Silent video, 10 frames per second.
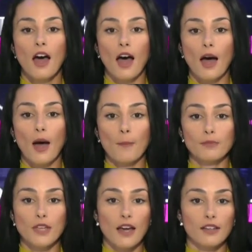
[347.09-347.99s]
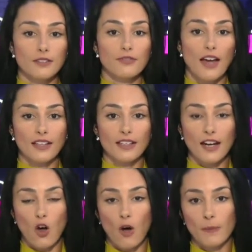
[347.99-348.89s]
the fact
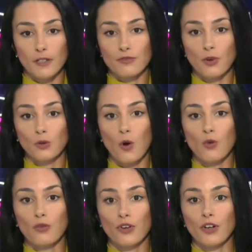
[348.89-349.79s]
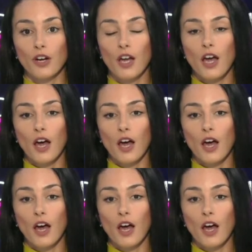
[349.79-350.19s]
that OPEC rolled over